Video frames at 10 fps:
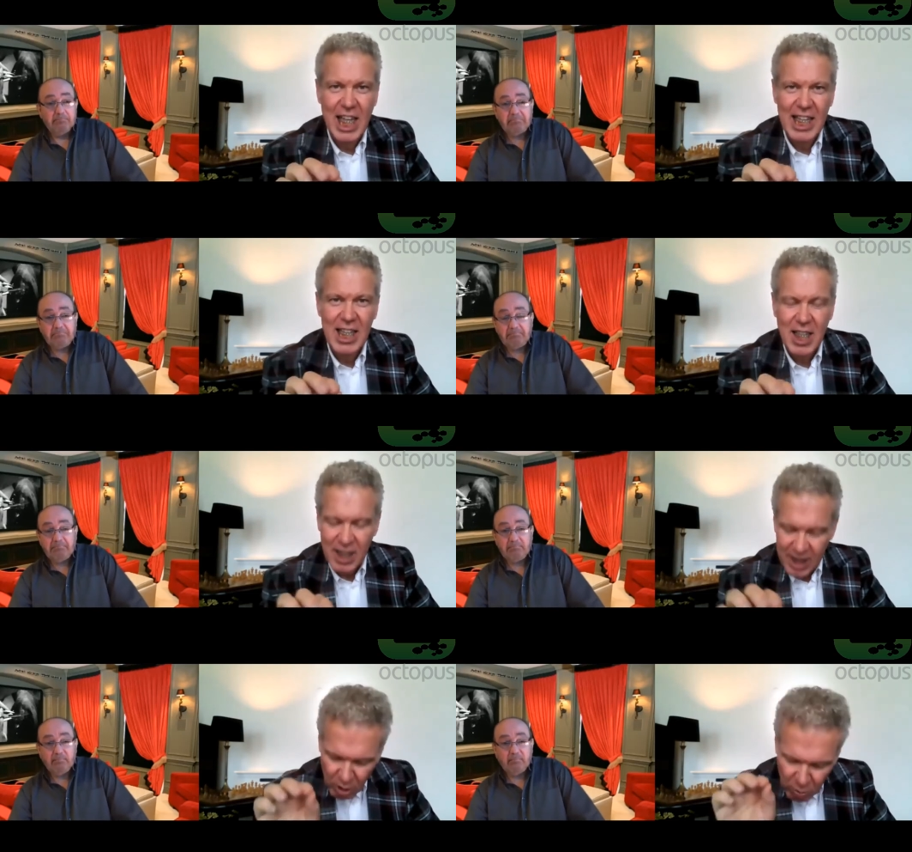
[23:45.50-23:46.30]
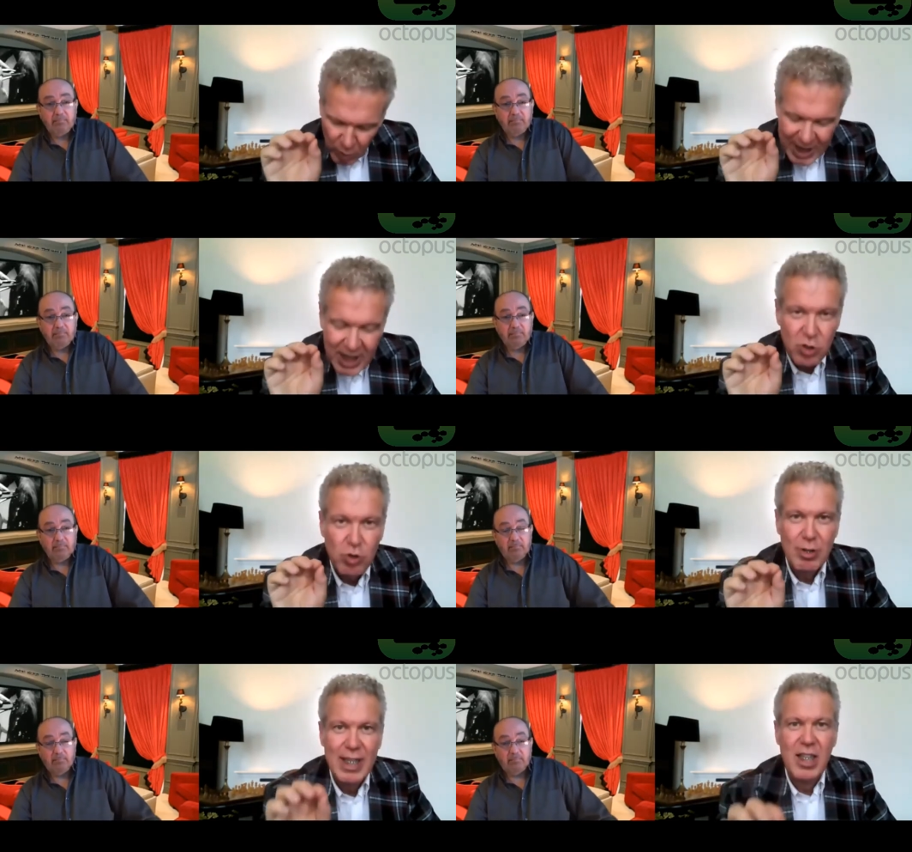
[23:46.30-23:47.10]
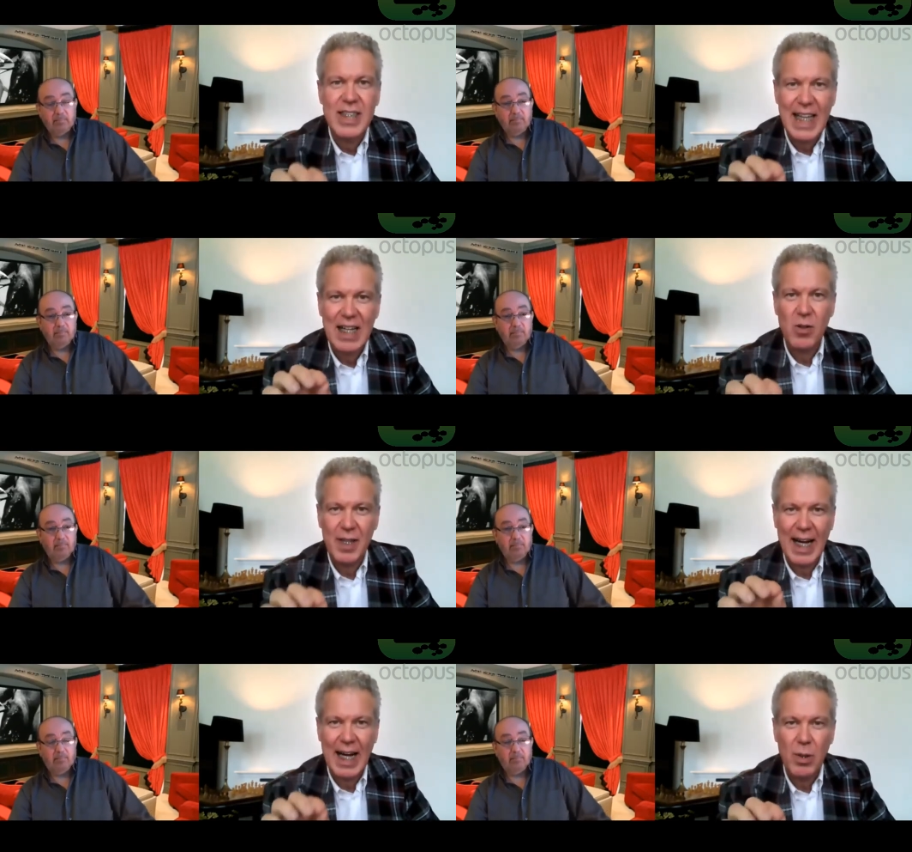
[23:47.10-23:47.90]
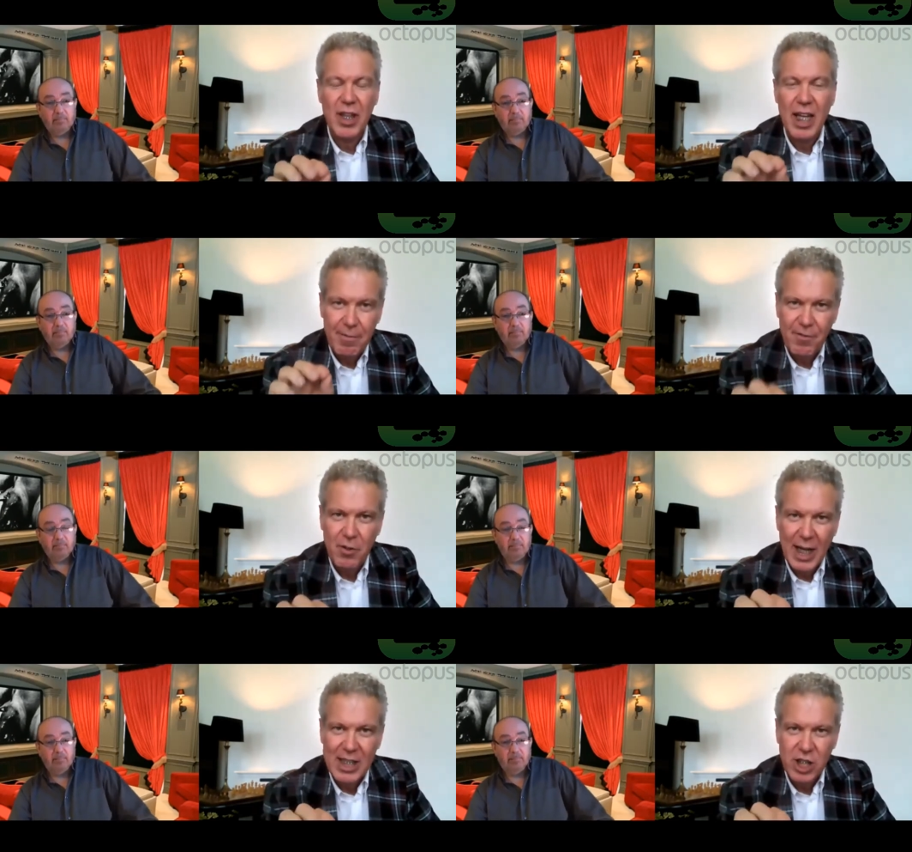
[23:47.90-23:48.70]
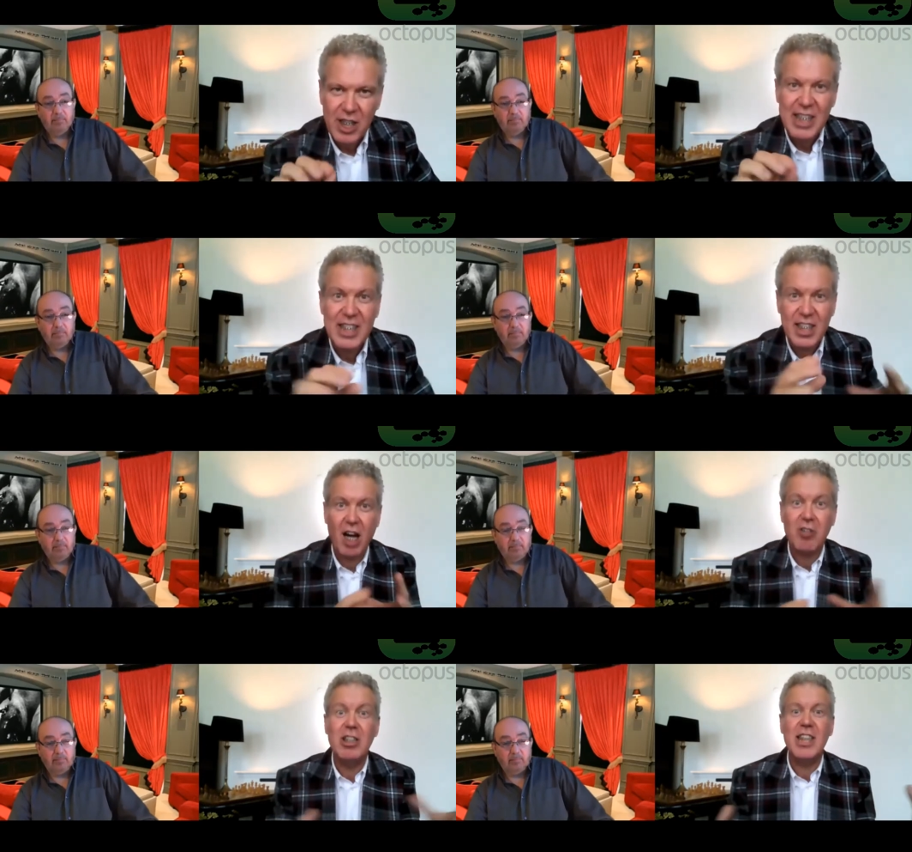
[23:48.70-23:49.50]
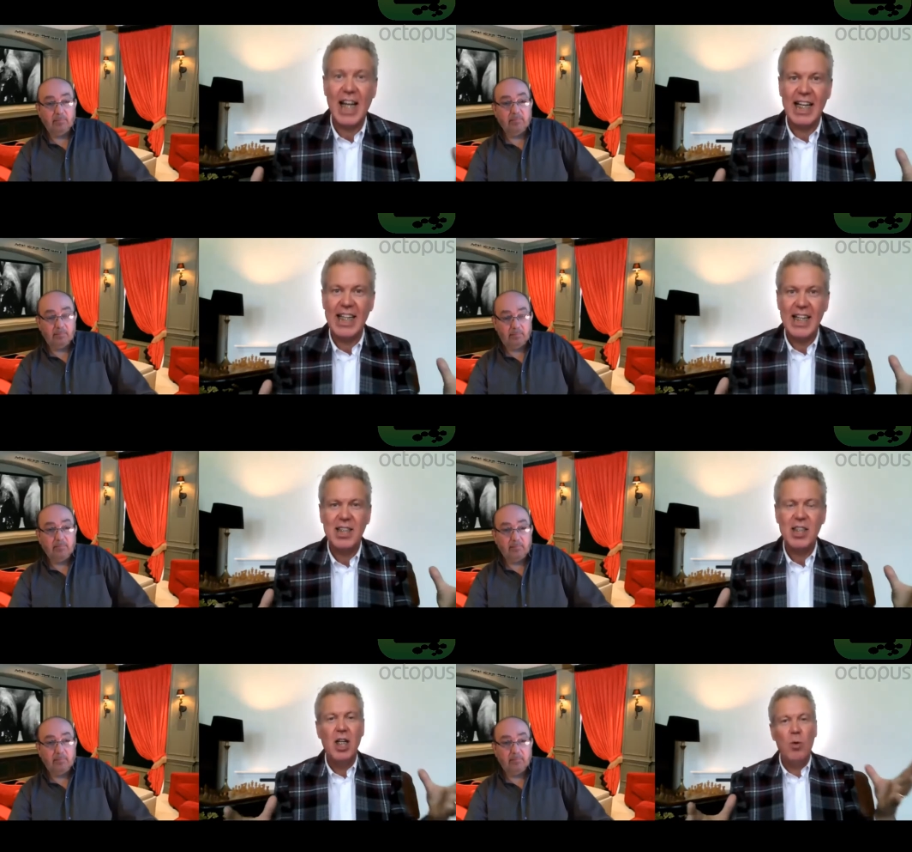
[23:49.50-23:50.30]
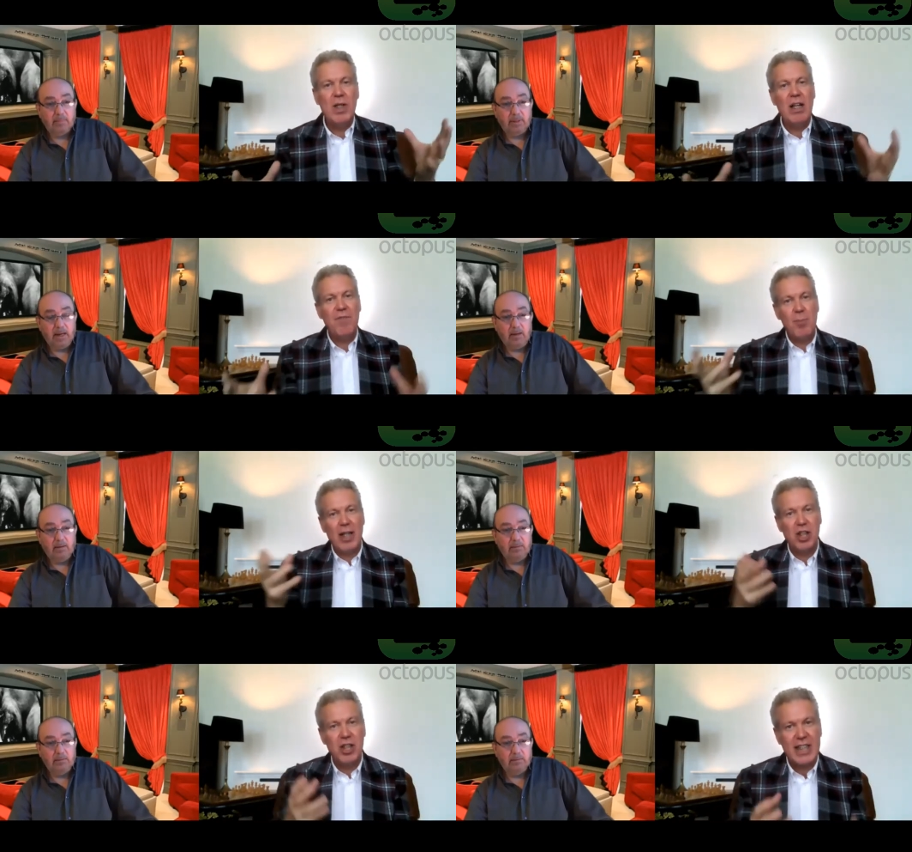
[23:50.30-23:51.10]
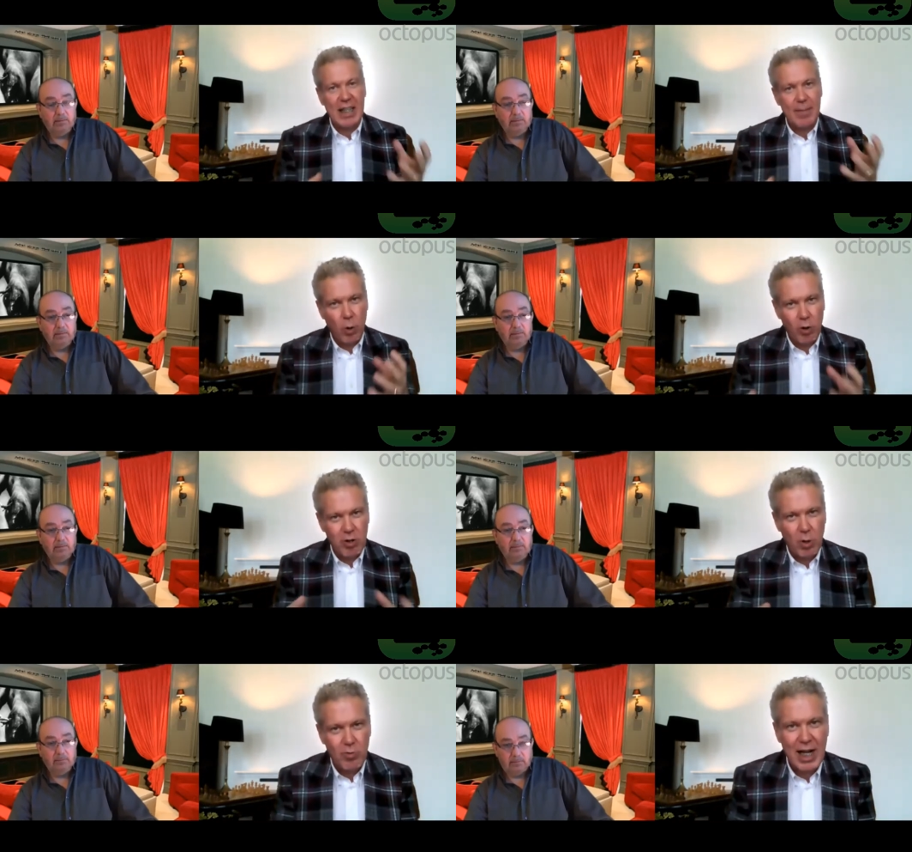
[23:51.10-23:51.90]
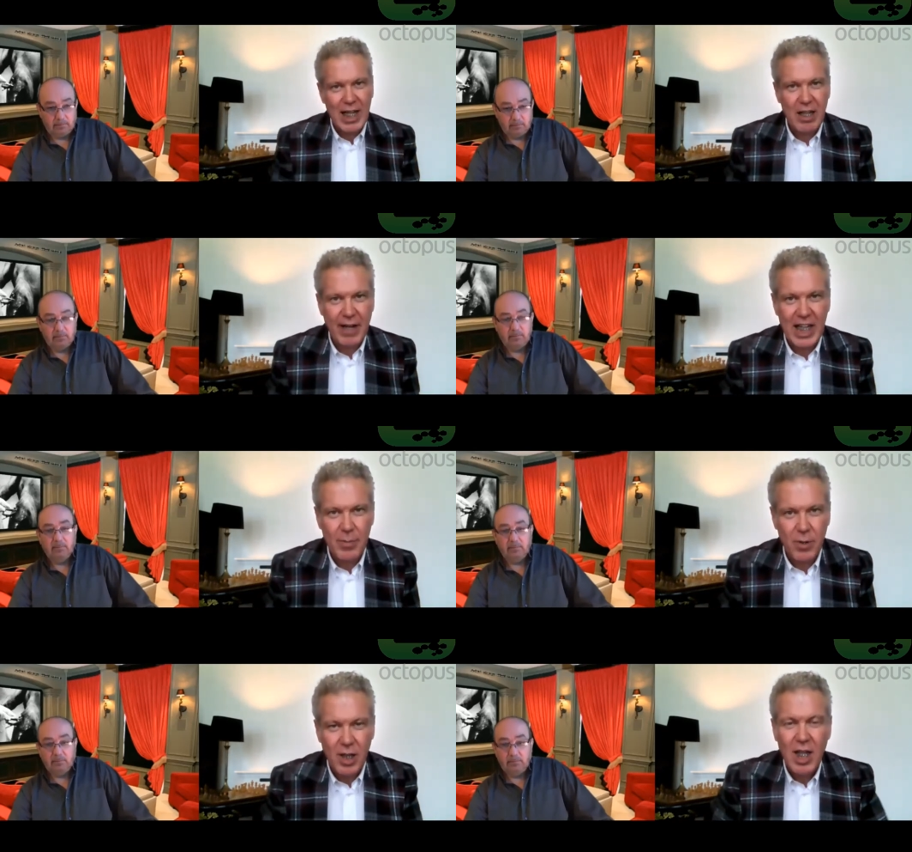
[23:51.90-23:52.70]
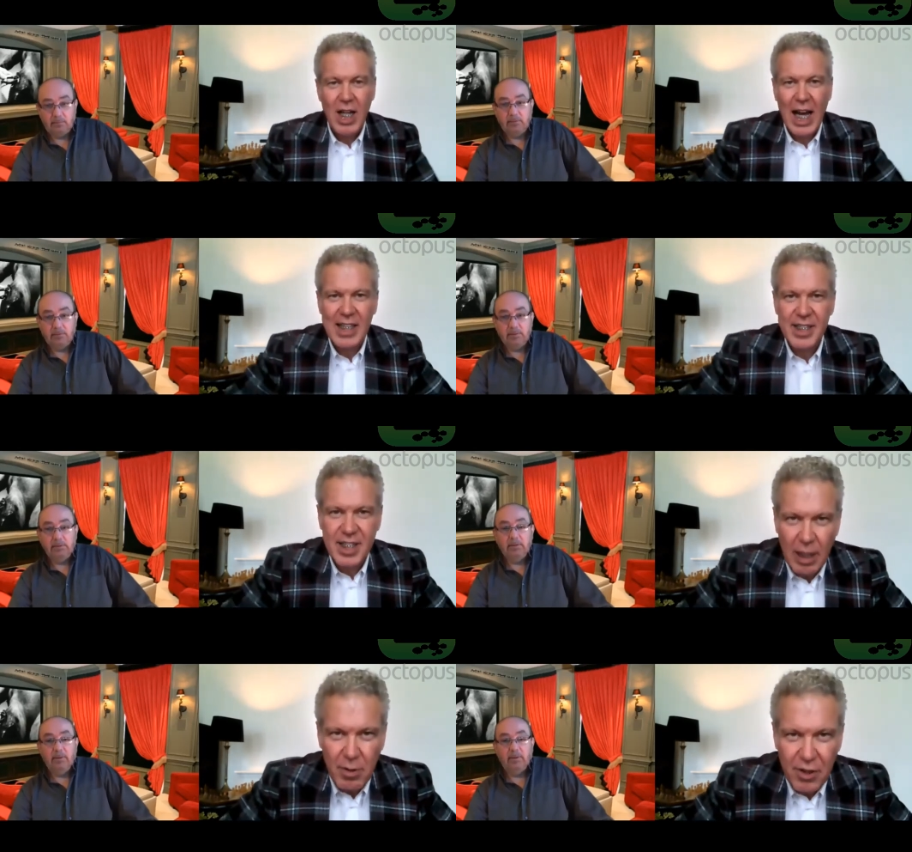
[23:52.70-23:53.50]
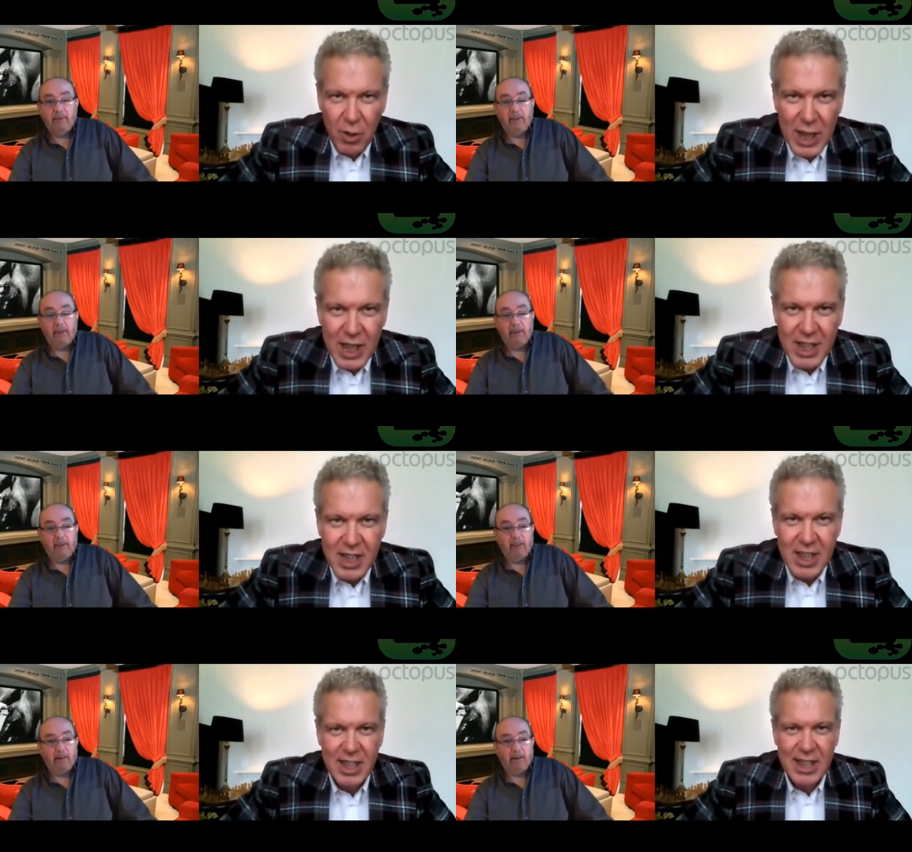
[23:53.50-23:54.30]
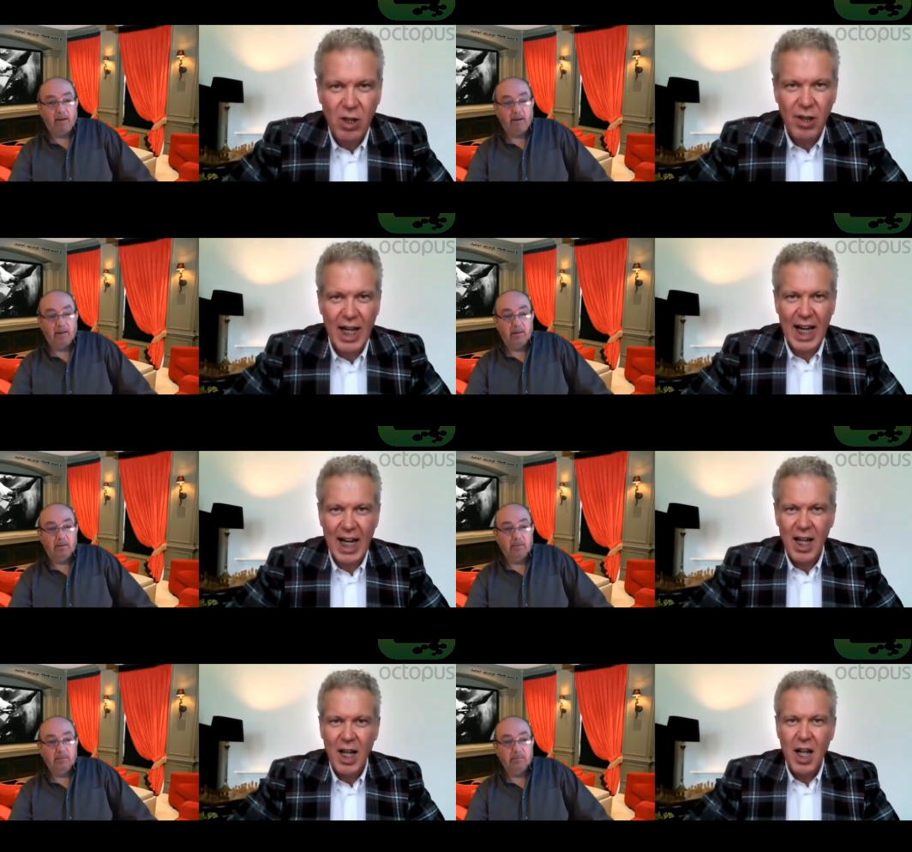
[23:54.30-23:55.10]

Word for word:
Speaker 1: think that we can drill down now with information this current age, when yeah. information is getting more and more readily available, and some of the witnesses are still there.